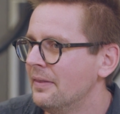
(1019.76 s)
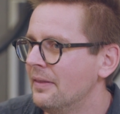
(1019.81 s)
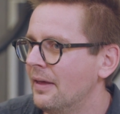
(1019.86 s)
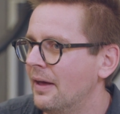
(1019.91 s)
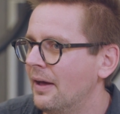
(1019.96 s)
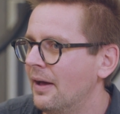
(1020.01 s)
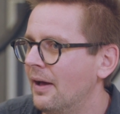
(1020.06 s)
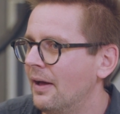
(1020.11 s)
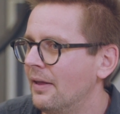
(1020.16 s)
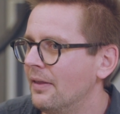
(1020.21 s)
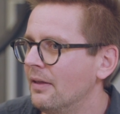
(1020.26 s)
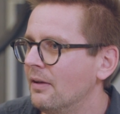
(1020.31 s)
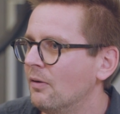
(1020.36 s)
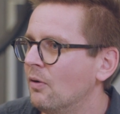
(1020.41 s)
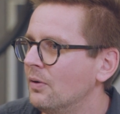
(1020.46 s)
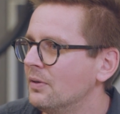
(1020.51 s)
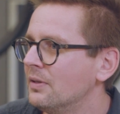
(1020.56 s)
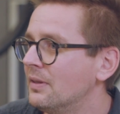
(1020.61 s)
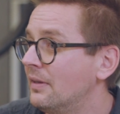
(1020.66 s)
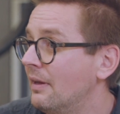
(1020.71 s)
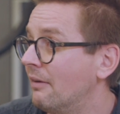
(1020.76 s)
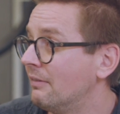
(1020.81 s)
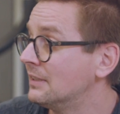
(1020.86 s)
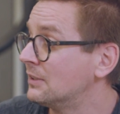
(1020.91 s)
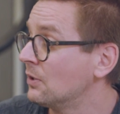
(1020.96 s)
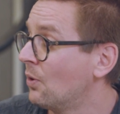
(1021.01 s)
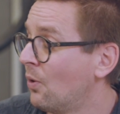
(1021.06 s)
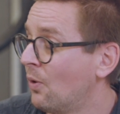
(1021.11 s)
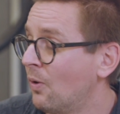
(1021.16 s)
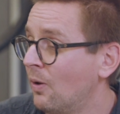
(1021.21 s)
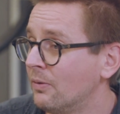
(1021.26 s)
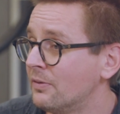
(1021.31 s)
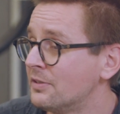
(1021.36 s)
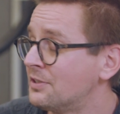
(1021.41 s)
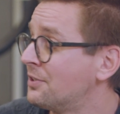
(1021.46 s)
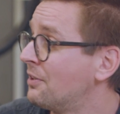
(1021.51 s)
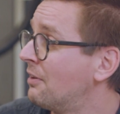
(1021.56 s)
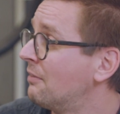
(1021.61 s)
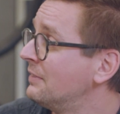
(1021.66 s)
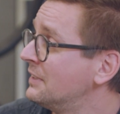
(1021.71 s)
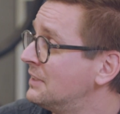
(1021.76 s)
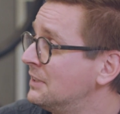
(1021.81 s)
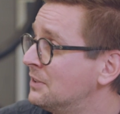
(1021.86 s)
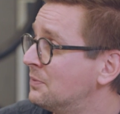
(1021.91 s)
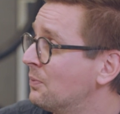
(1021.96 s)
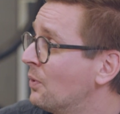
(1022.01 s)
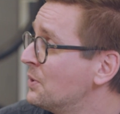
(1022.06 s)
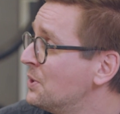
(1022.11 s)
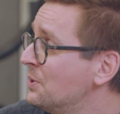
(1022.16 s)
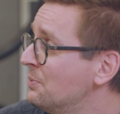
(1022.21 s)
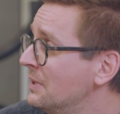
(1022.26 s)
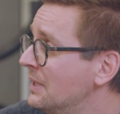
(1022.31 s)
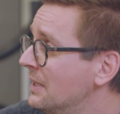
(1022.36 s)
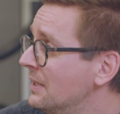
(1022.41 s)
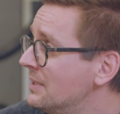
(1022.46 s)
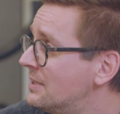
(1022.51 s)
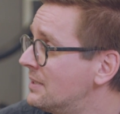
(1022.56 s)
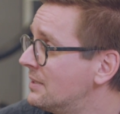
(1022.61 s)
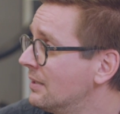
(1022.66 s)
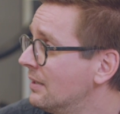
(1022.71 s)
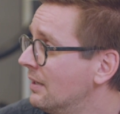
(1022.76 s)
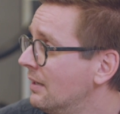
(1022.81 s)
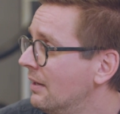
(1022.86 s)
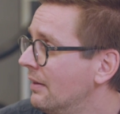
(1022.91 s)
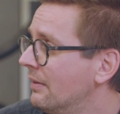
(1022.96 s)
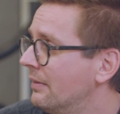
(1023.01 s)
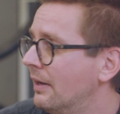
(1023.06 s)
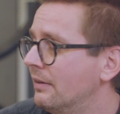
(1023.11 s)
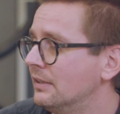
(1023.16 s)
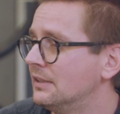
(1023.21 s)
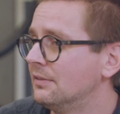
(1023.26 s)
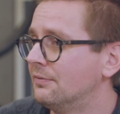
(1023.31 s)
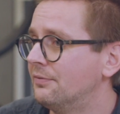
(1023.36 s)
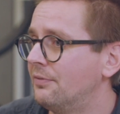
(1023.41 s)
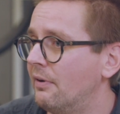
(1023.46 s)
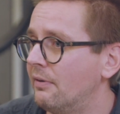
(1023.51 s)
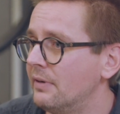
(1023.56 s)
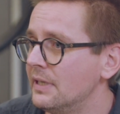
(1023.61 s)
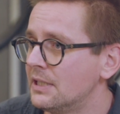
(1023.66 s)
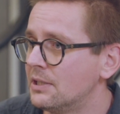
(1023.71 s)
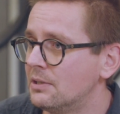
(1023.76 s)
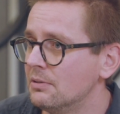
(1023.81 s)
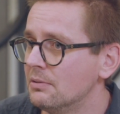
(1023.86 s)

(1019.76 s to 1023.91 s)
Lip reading: there is all the services what you need. There is a very